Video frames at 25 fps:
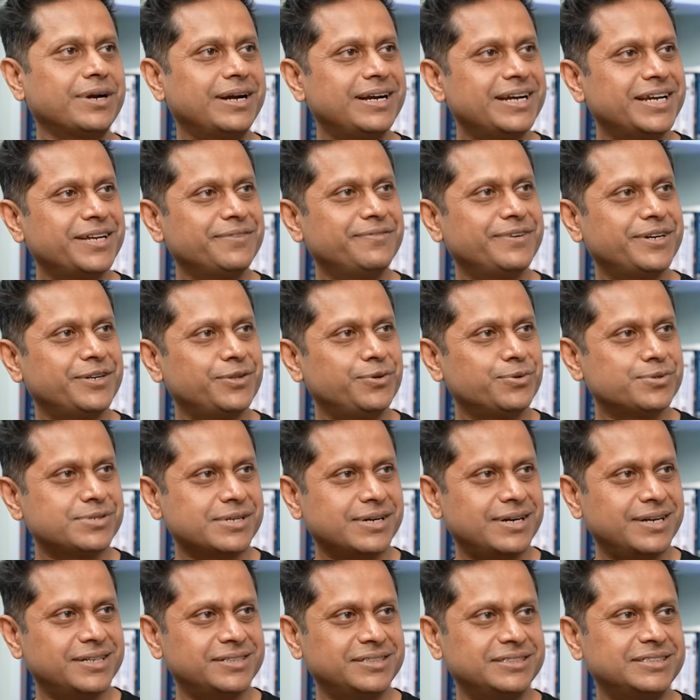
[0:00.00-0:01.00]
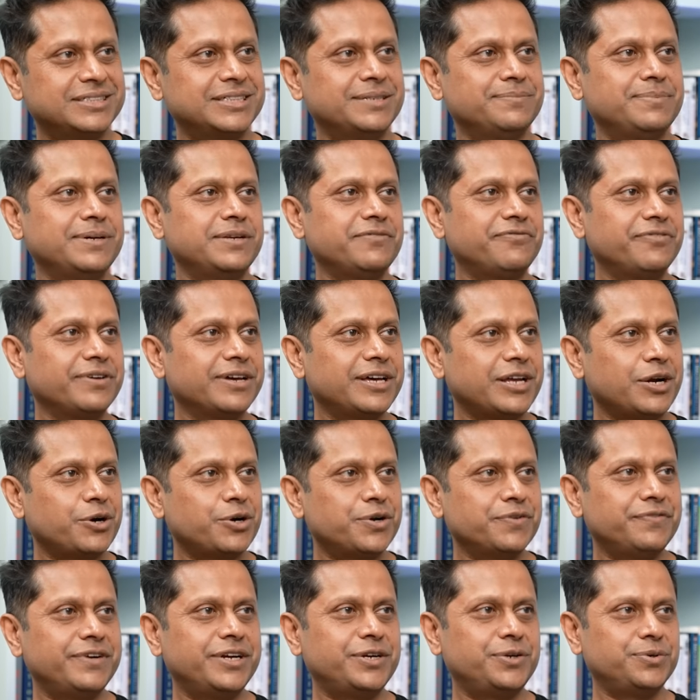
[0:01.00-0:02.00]
cultivate those relationship and mm. figure
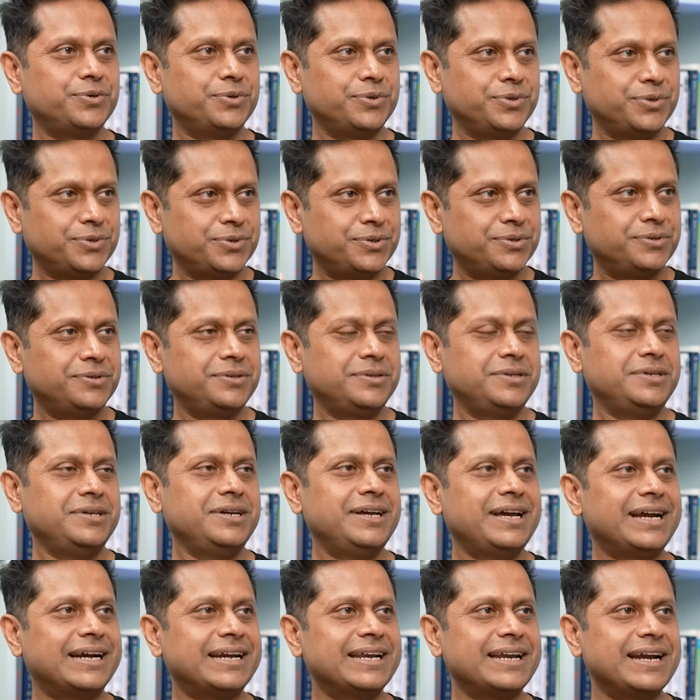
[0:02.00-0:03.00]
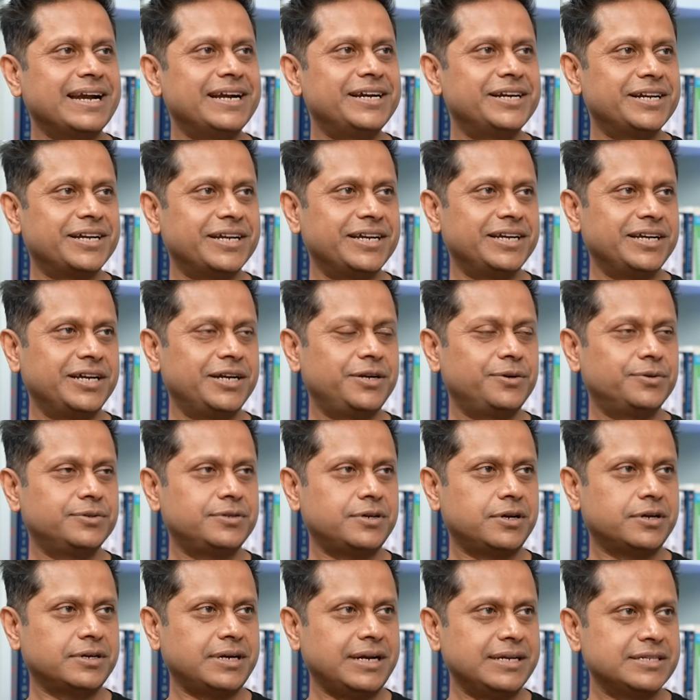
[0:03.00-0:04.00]
out a way to you know get an entry into
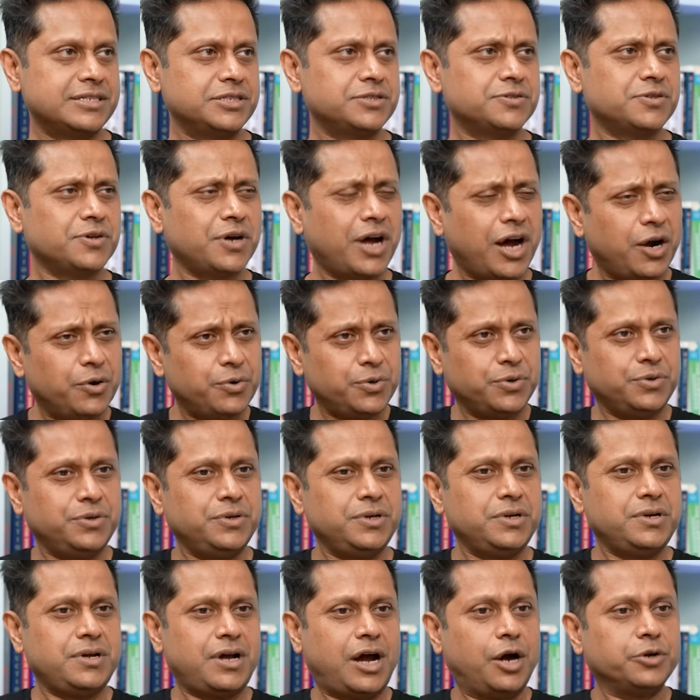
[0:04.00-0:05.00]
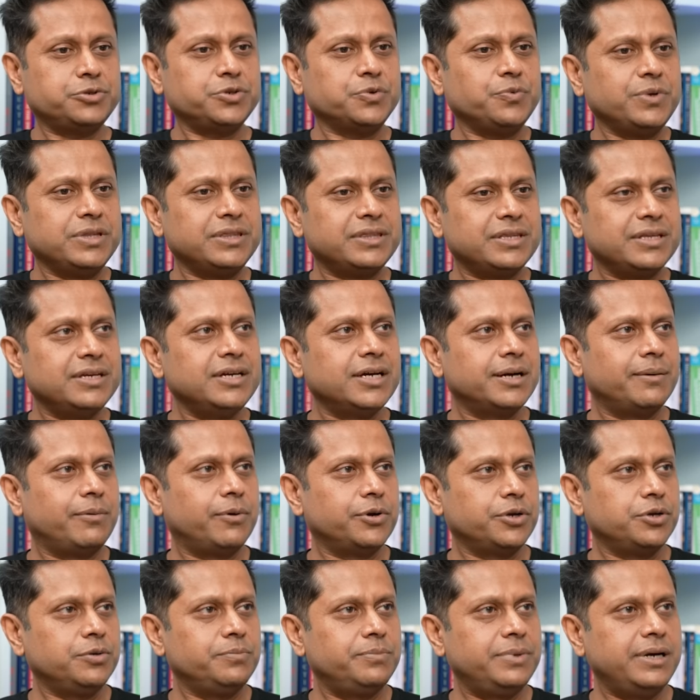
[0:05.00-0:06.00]
the organization yeah. so how sure, to, sure. how should one think
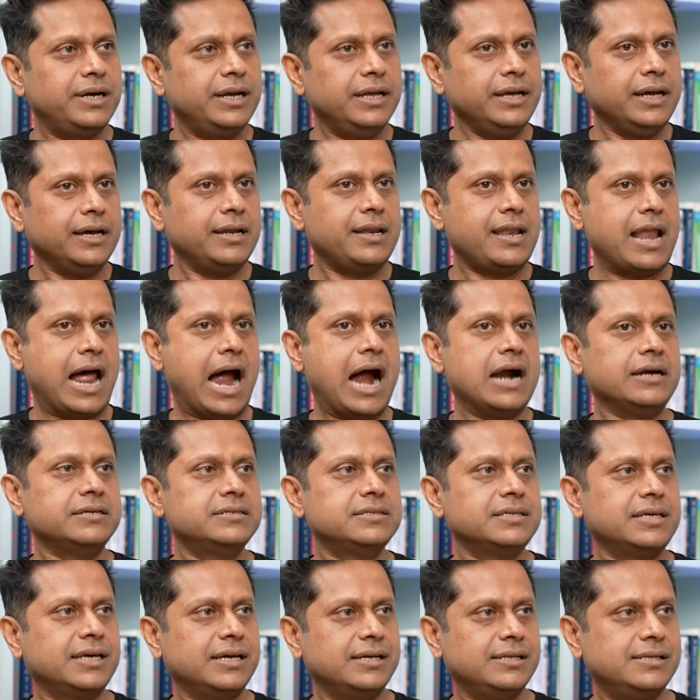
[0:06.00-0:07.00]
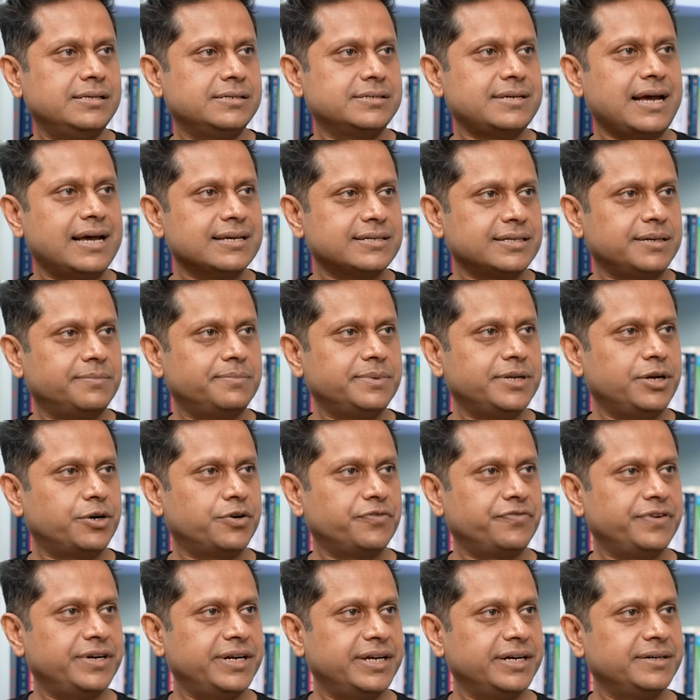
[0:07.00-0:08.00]
about you know building a large scale saas yeah. company out
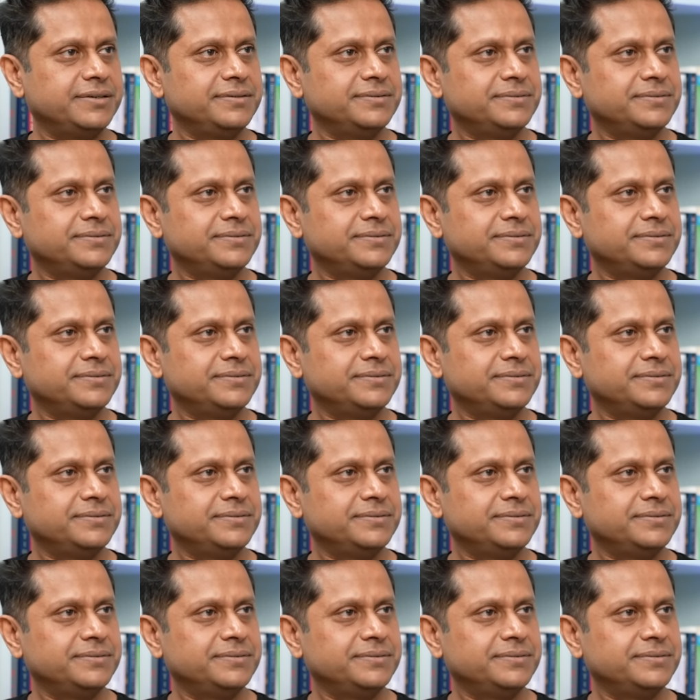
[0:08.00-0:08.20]
of india